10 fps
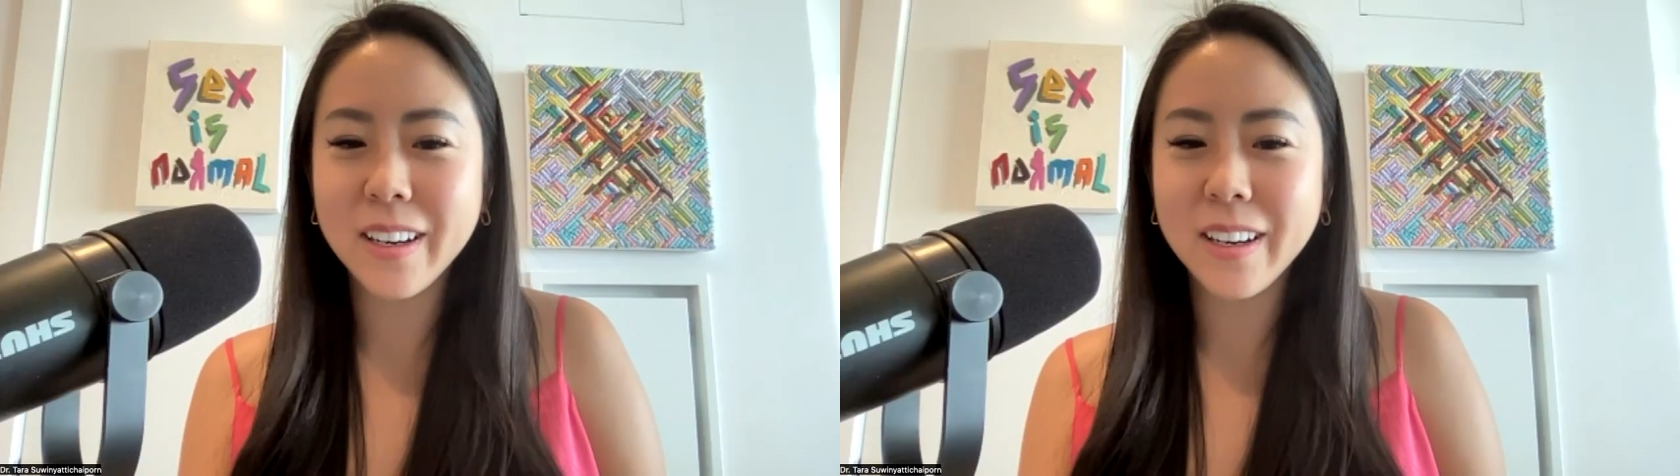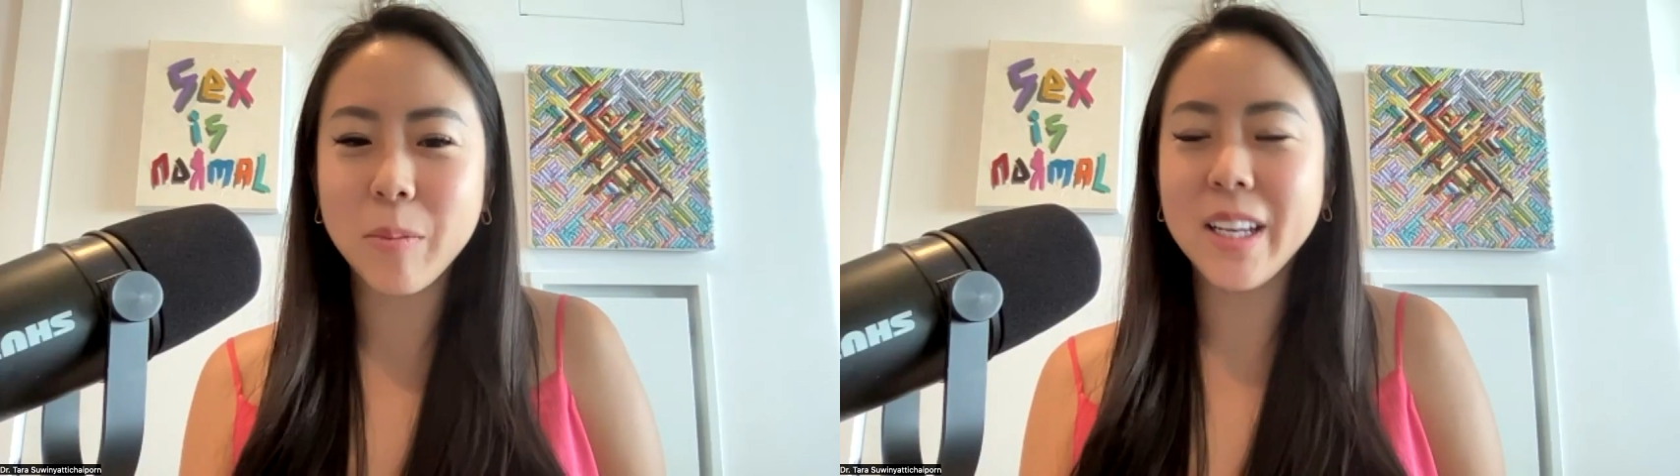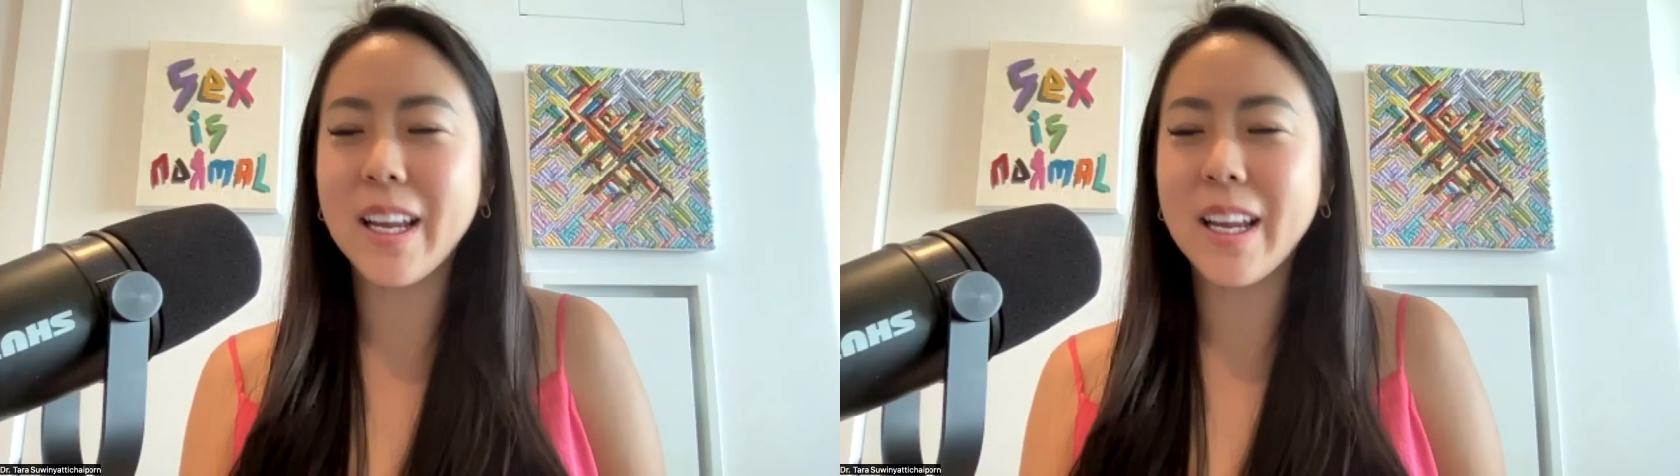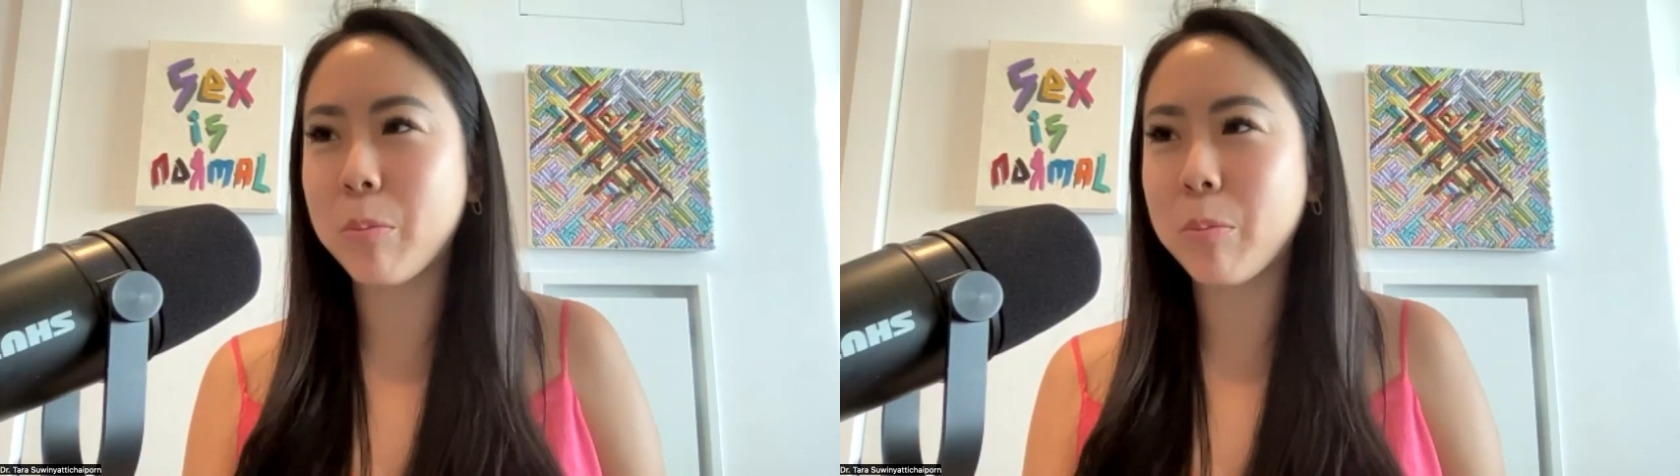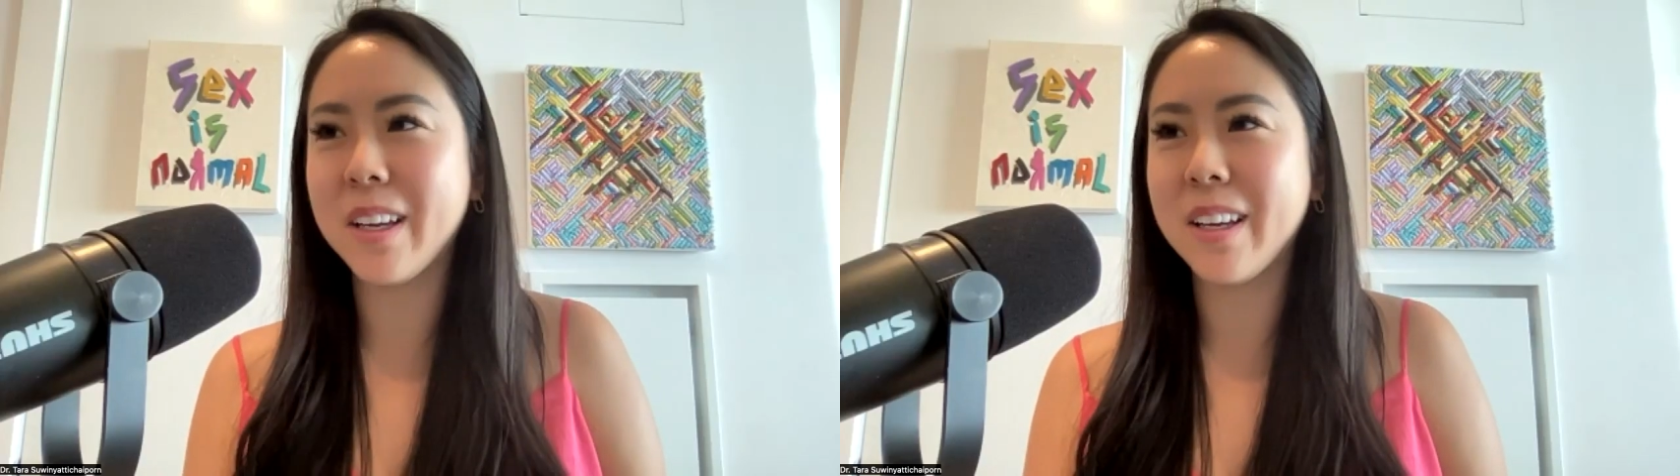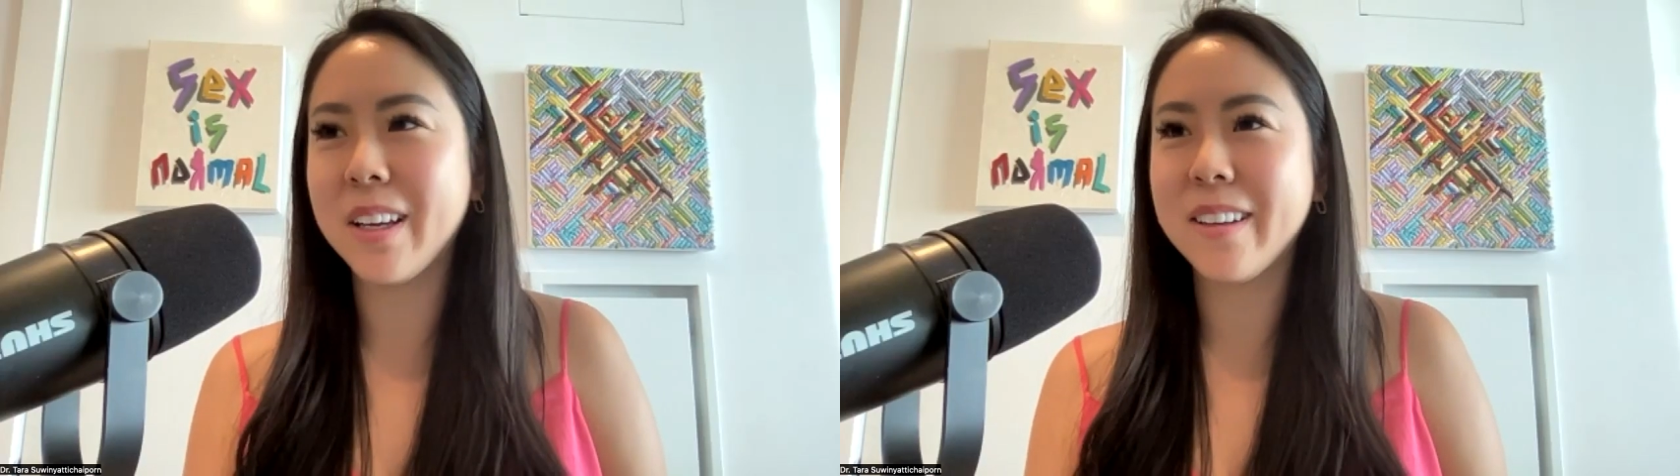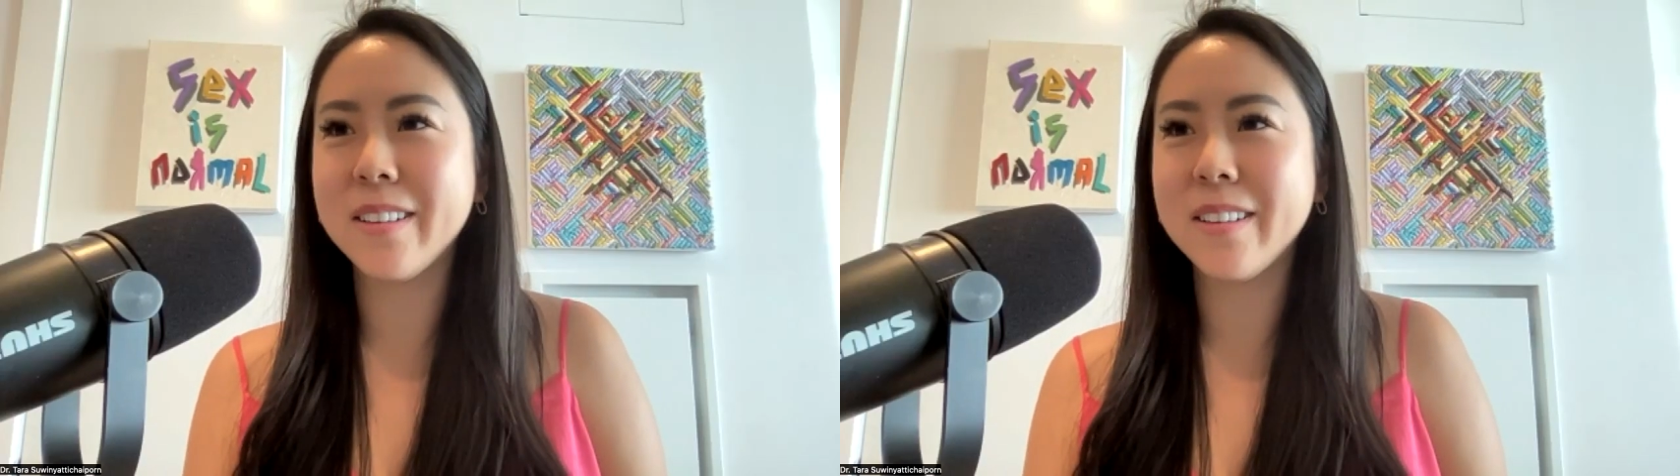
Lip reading: and being happy.